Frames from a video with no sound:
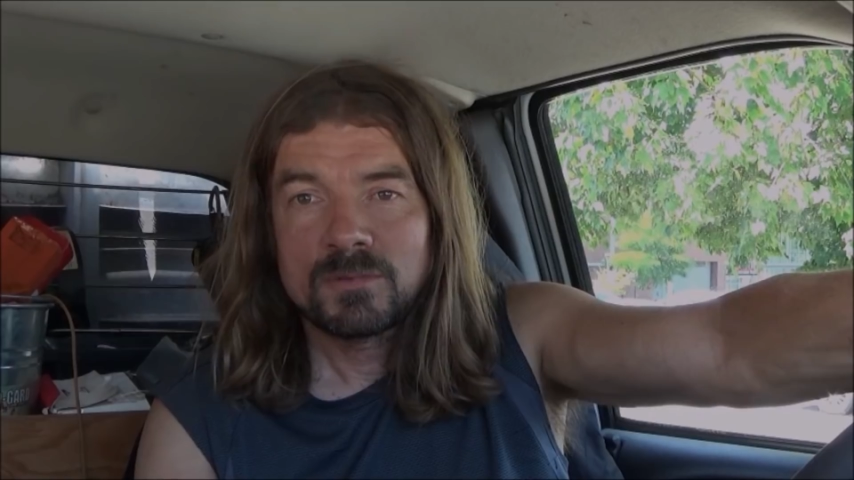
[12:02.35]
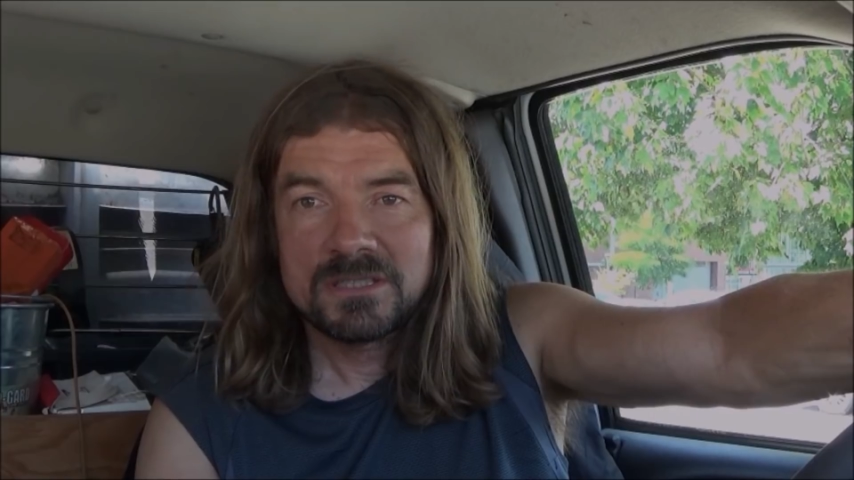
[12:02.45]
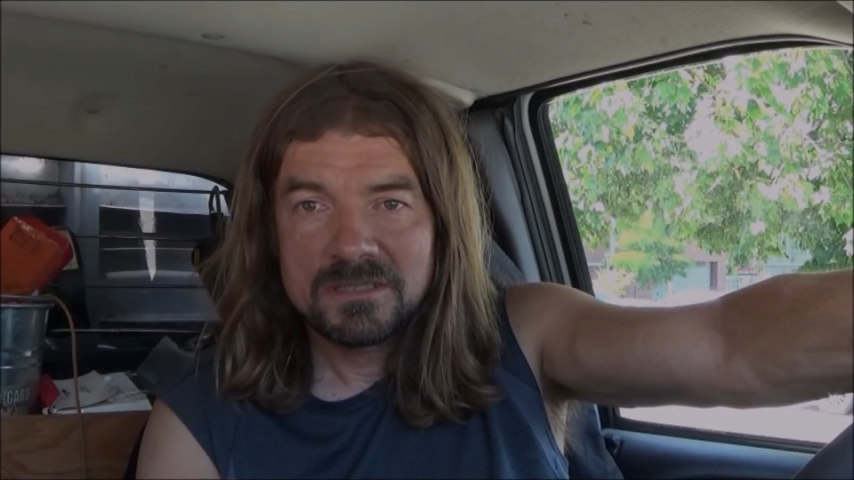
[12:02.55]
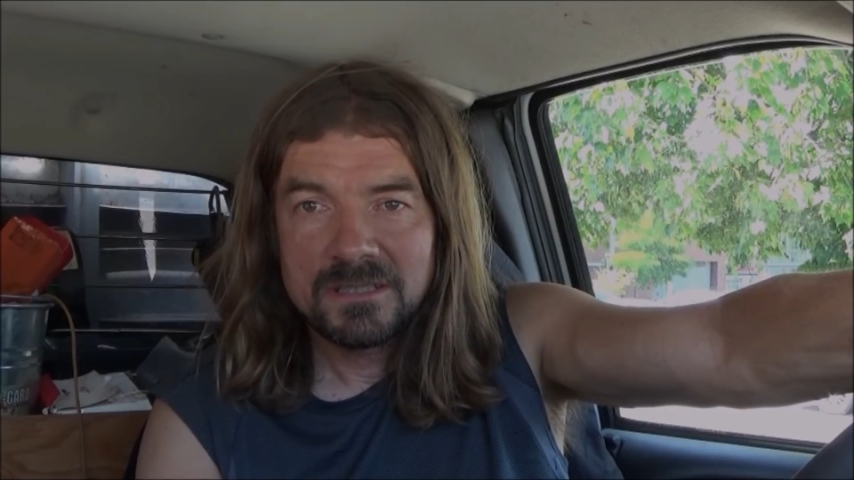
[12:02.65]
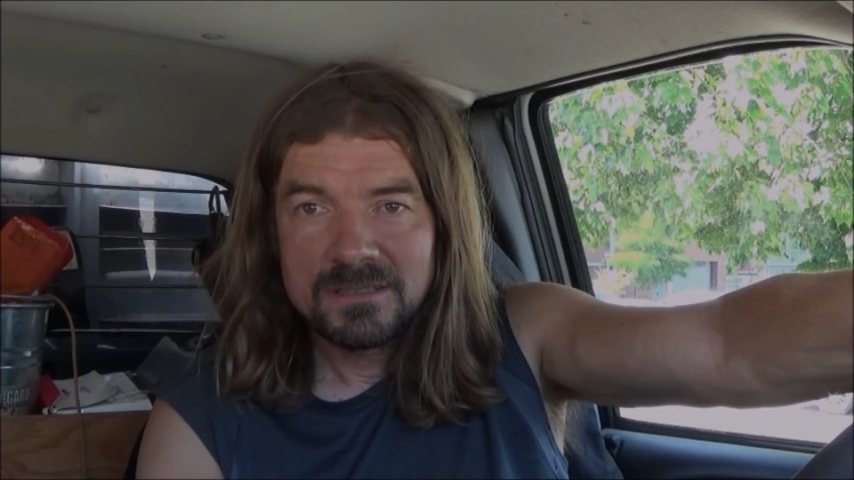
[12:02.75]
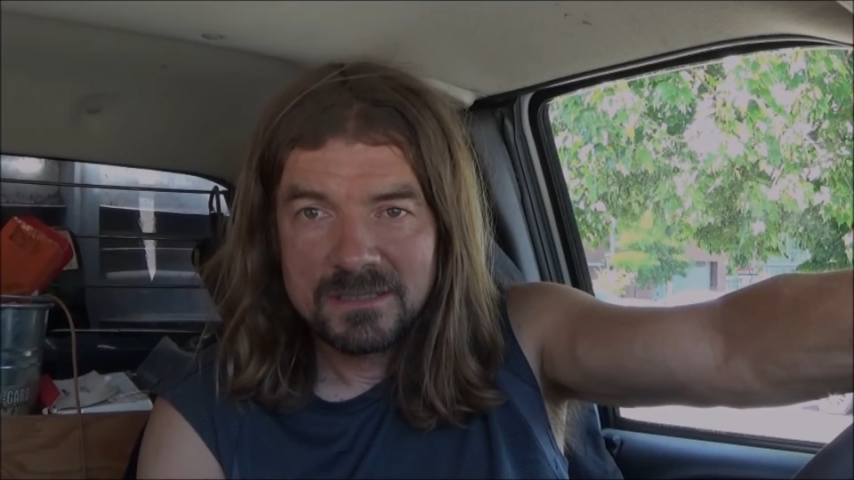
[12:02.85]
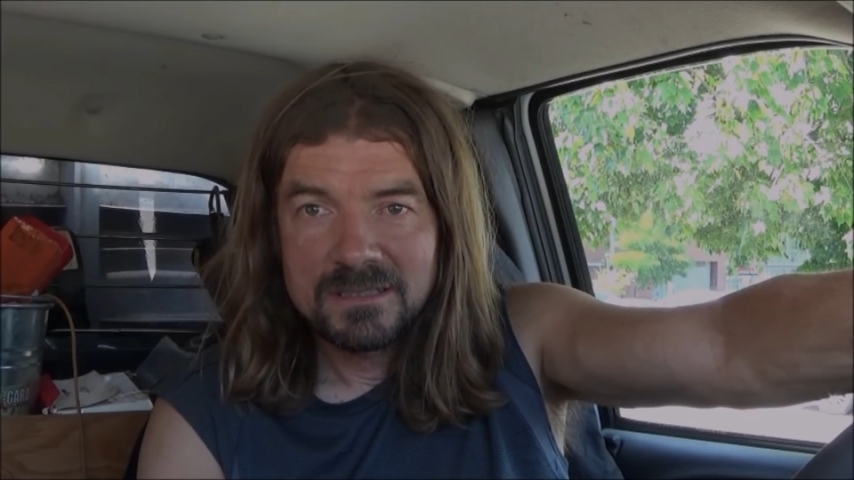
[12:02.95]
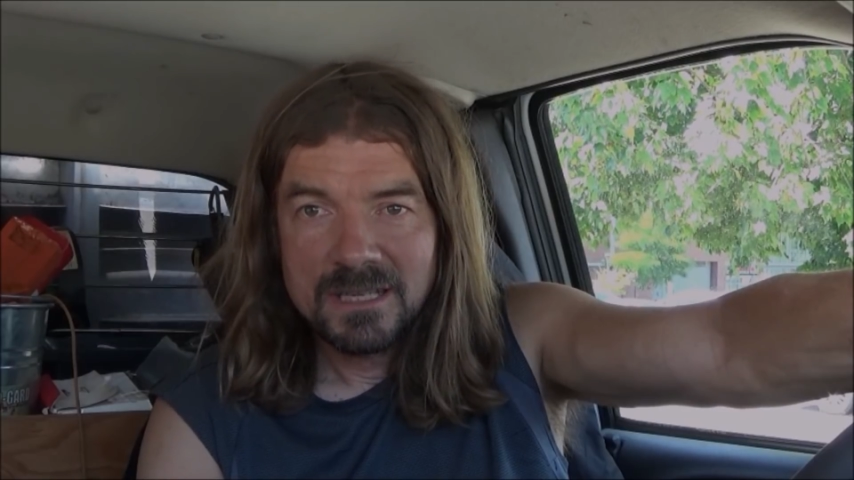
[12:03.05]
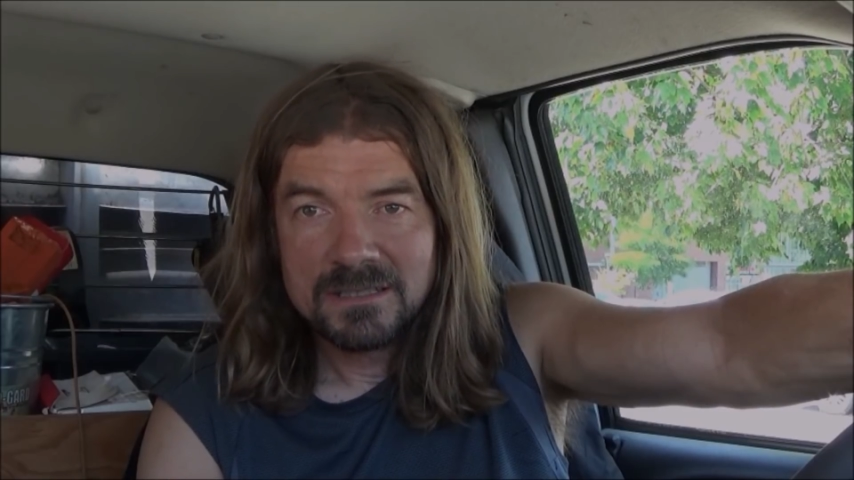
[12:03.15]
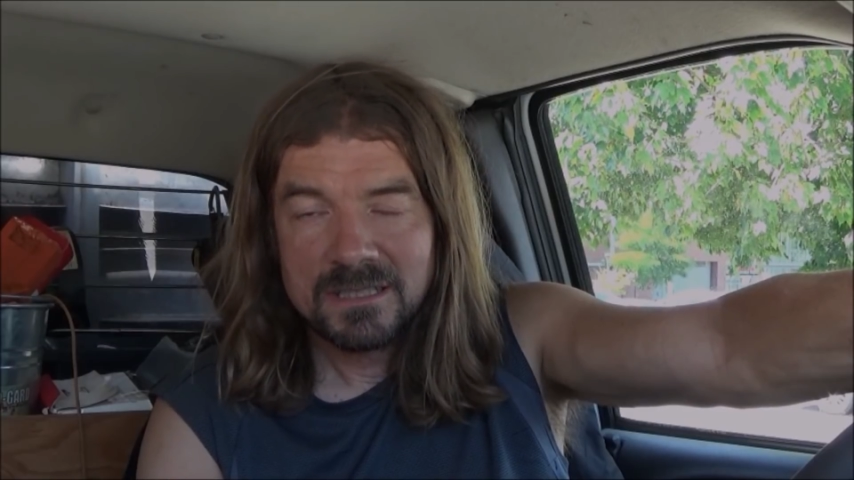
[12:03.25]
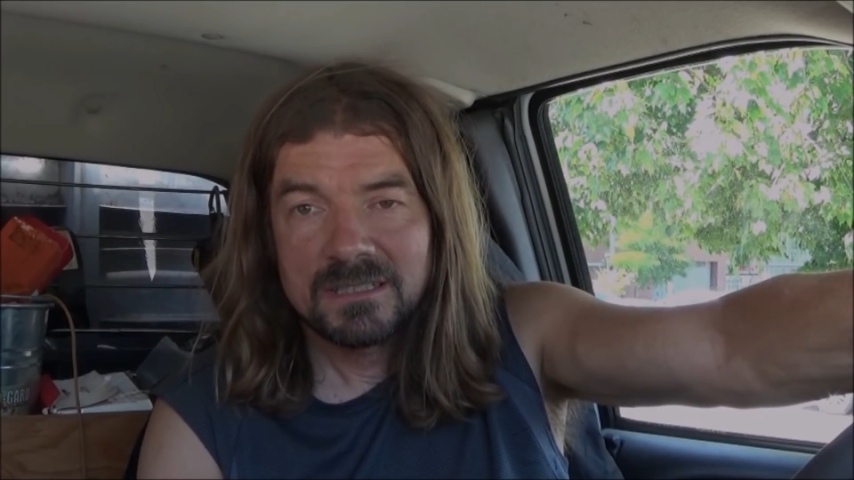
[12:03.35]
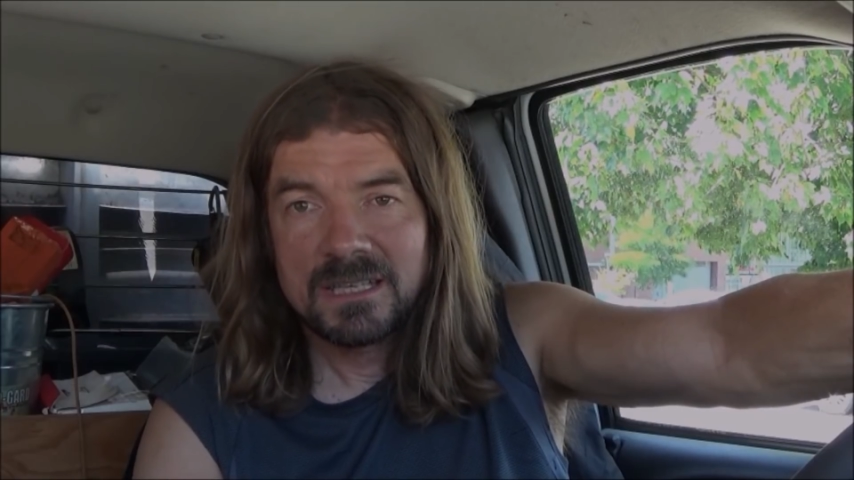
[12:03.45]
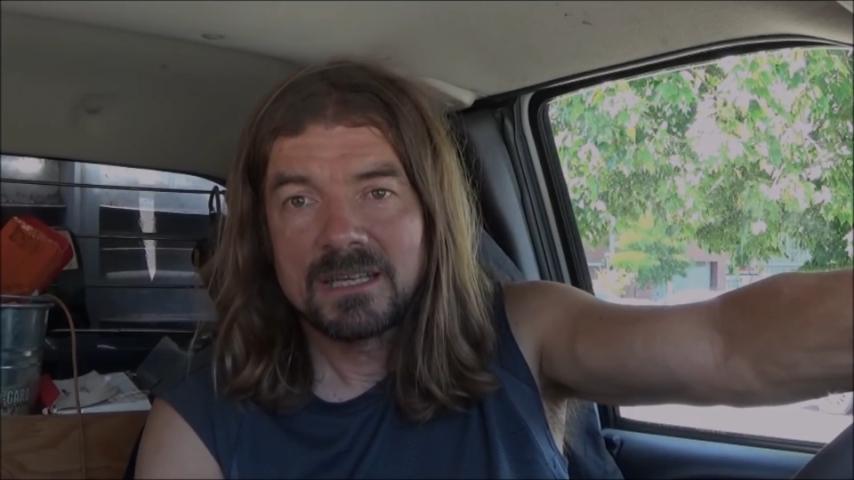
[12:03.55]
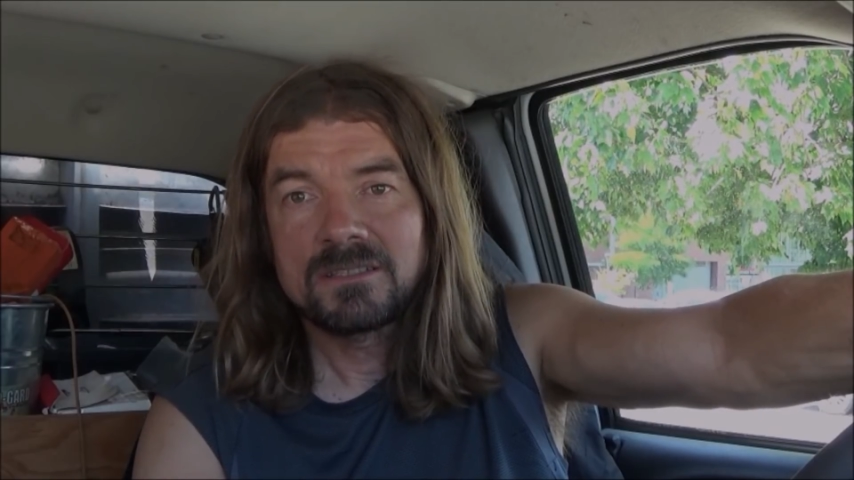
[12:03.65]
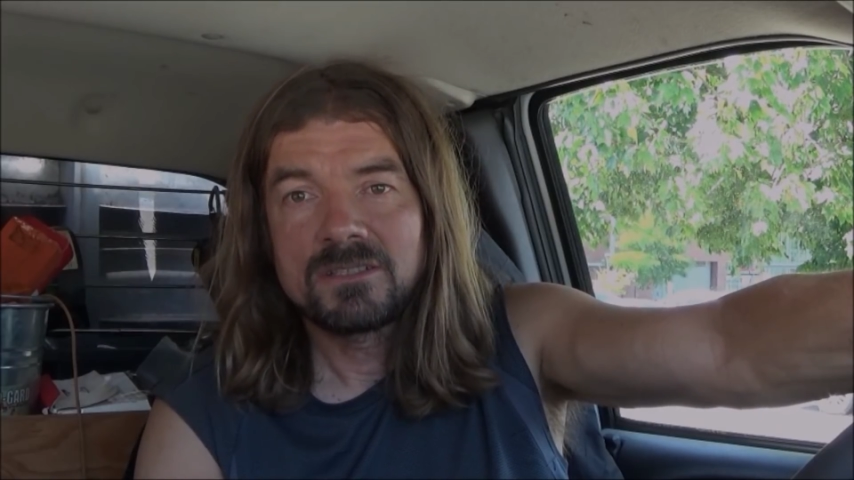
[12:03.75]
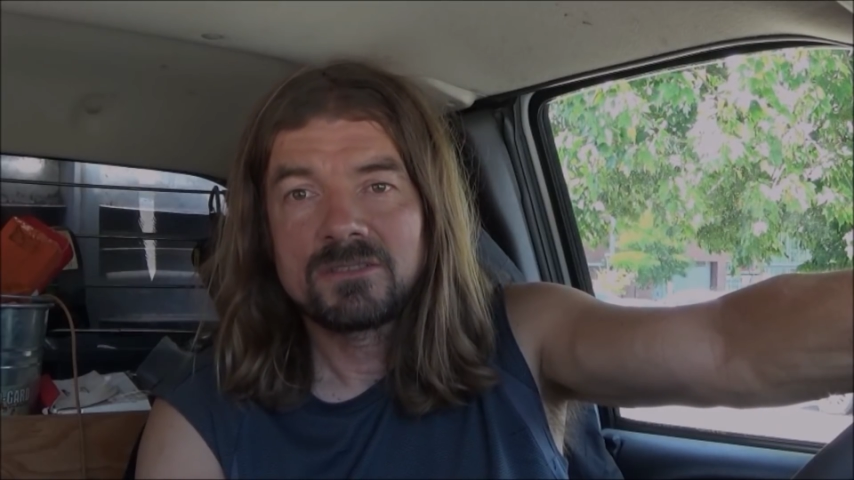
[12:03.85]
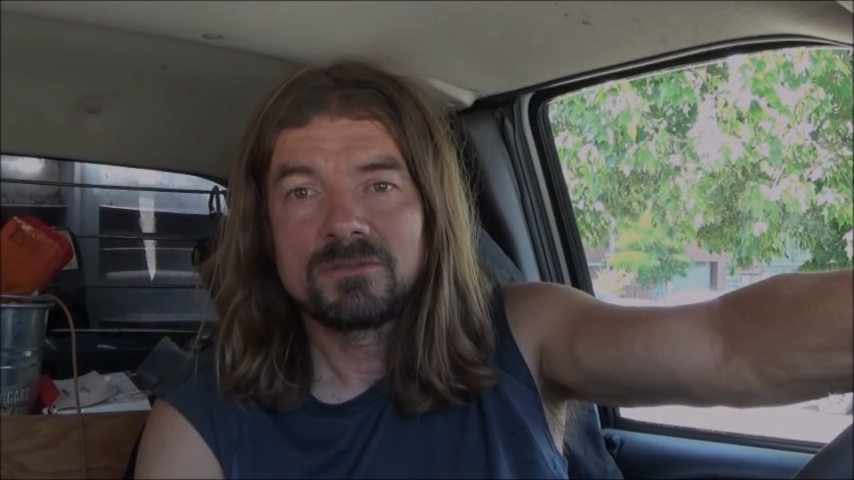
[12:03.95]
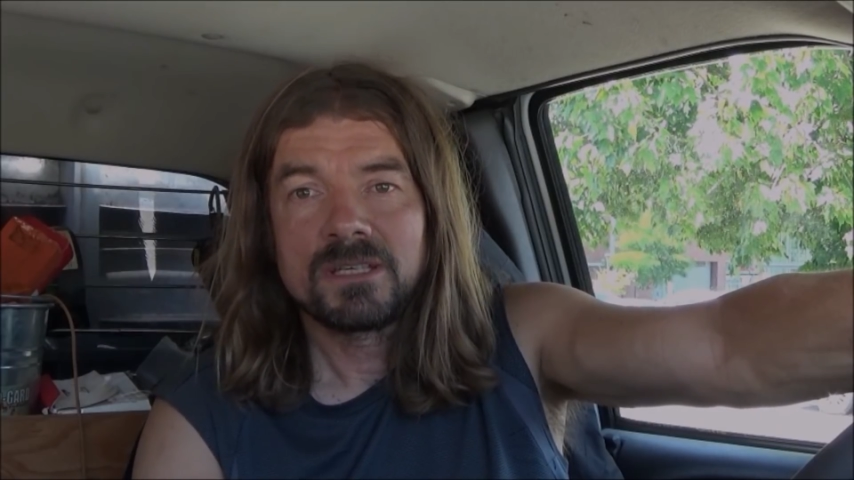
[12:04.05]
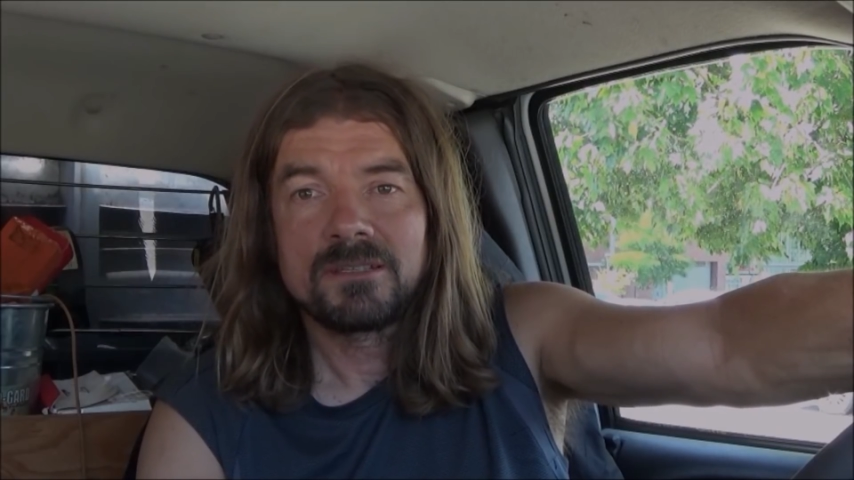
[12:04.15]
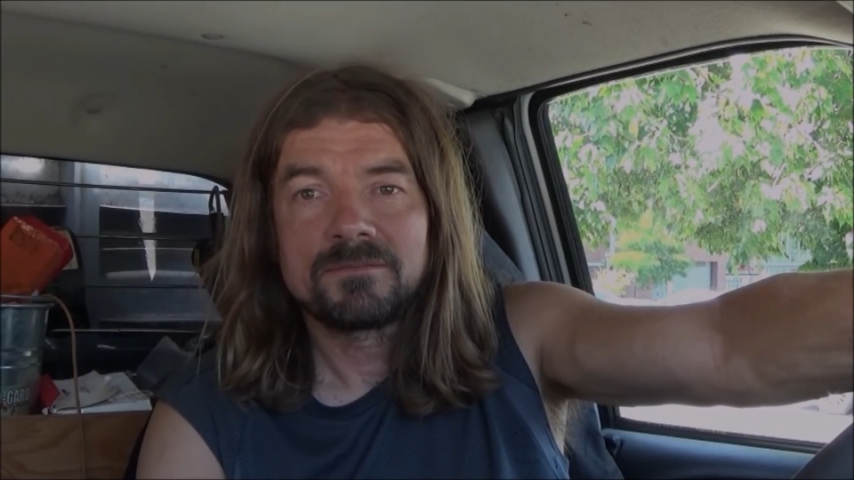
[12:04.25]
but he's asking, can you
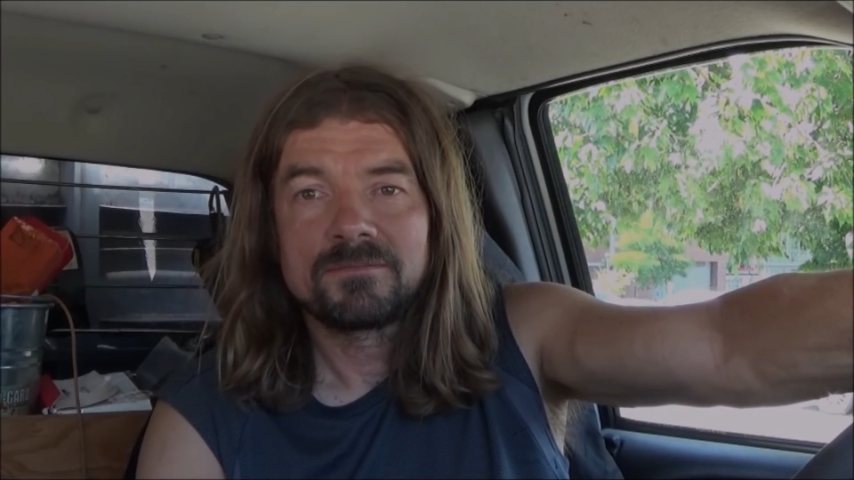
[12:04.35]
do it?